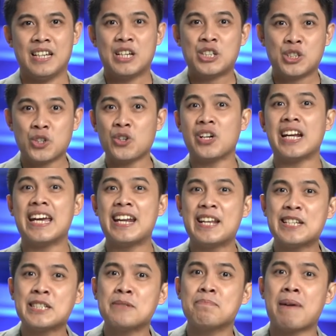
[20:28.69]
Sure, it
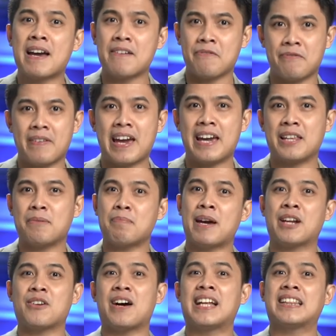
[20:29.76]
is by faith,
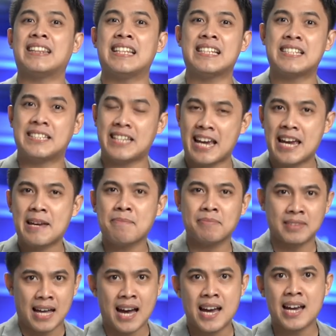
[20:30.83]
pero at the same
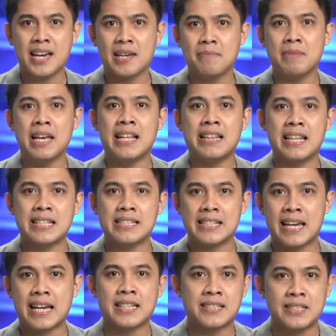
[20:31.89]
time, let's
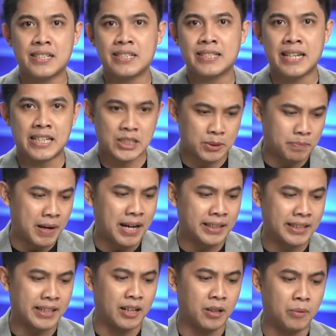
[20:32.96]
exercise
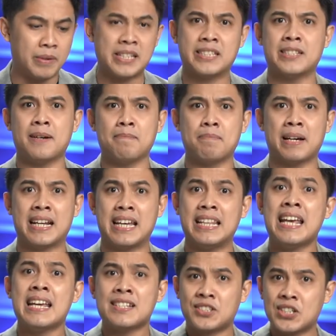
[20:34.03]
practical wisdom pa rin.
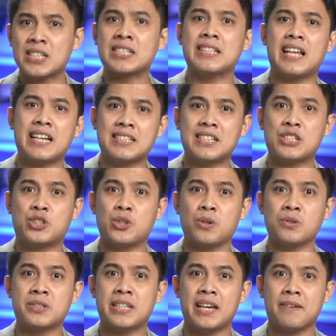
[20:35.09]
Just like si
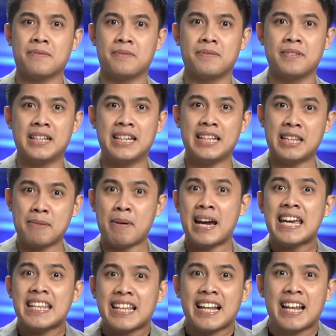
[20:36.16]
Joseph. Diba,
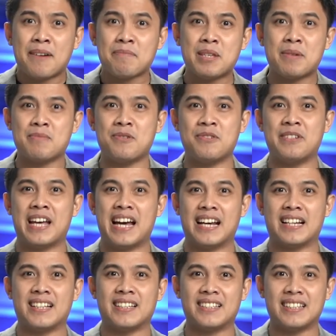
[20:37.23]
inalam niya
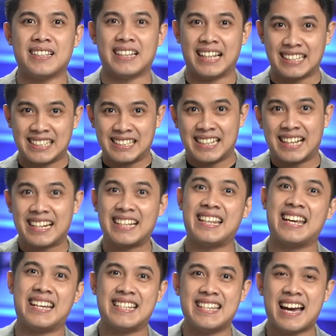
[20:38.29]
muna, that's
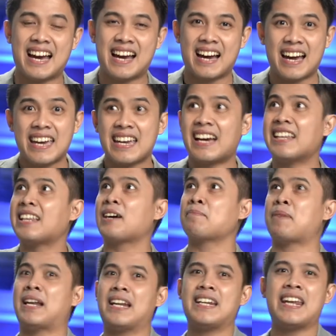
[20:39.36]
narinig niya, ay, anak
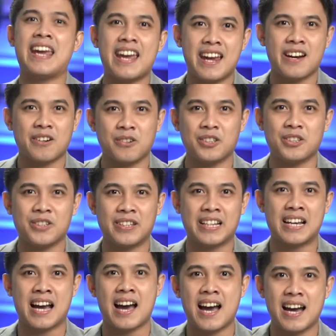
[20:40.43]
pala ni Herod, yung
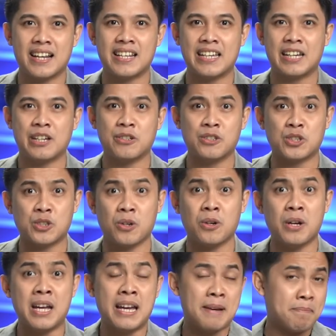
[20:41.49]
nag-aari ngayon. So,
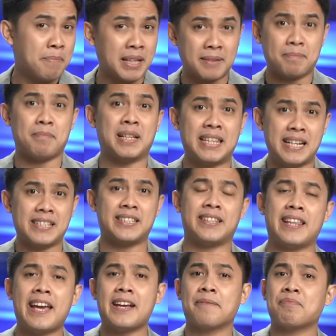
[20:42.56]
but here's the
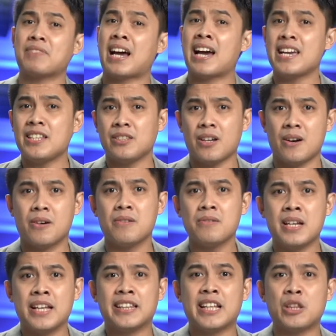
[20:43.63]
thing, I know
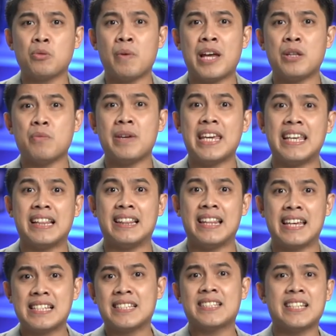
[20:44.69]
that when we
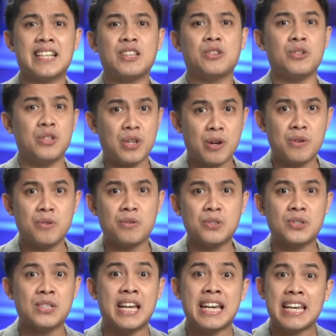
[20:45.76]
listen to
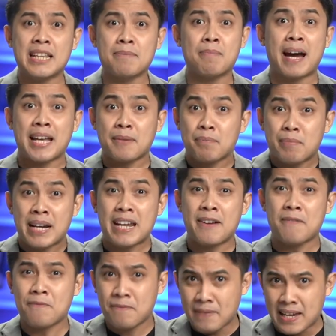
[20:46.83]
news, it might
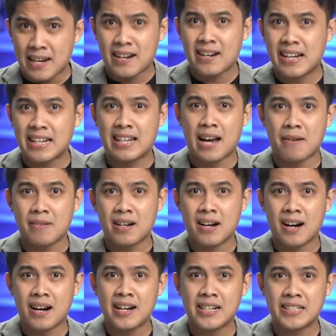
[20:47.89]
bring fear in our
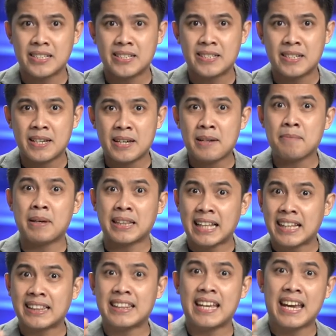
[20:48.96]
hearts, but
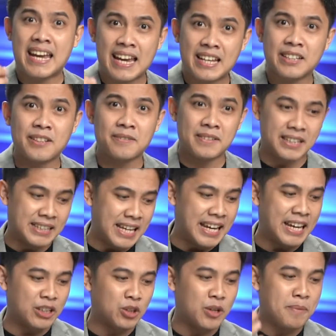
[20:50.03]
at the end of the
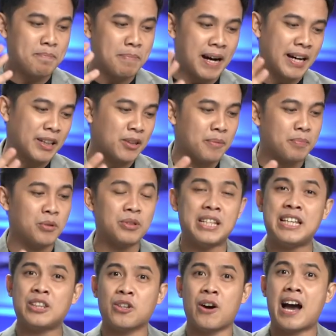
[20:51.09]
day, ito yung pangatlo po
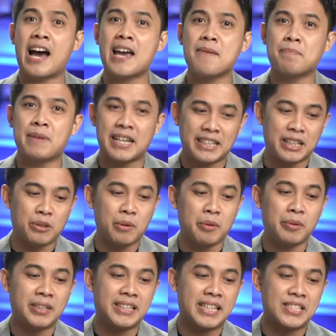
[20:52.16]
dito, I pray that we
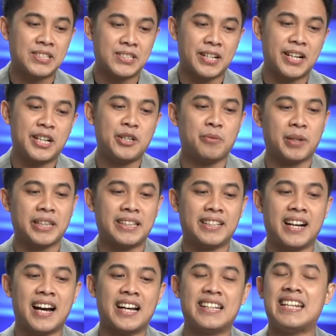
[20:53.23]
will discern what
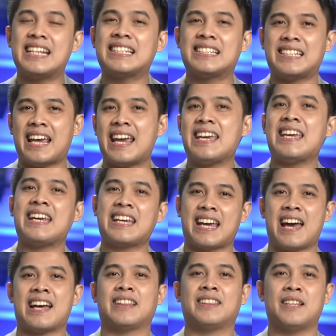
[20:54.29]
God is saying
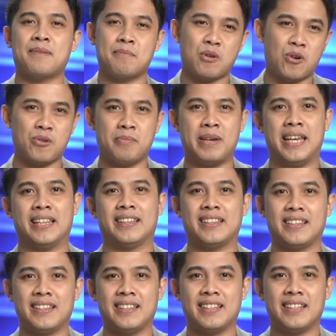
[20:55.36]
at the moment.
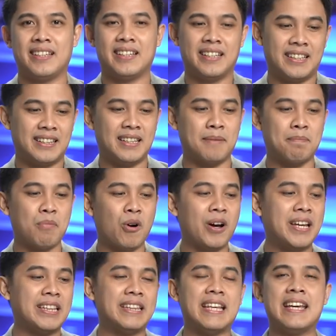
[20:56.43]
The
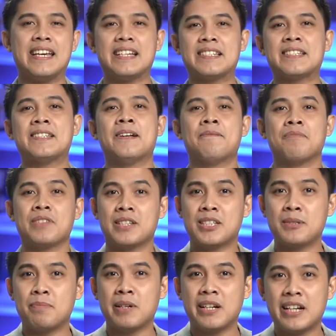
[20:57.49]
point is
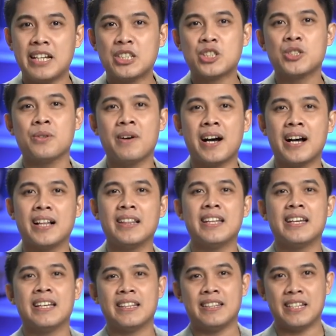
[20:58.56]
spiritual
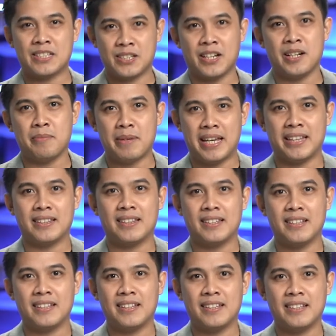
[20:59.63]

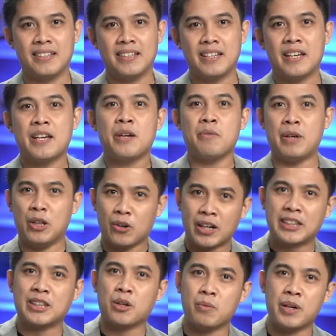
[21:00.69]
discernment. We look
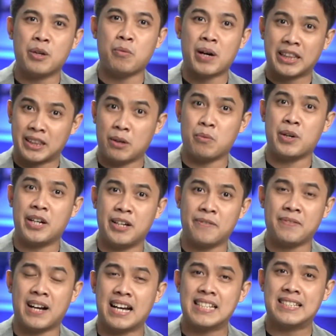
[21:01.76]
at the word, what the word
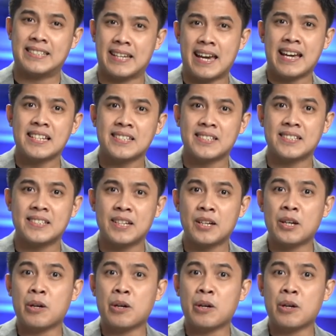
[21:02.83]
of God says.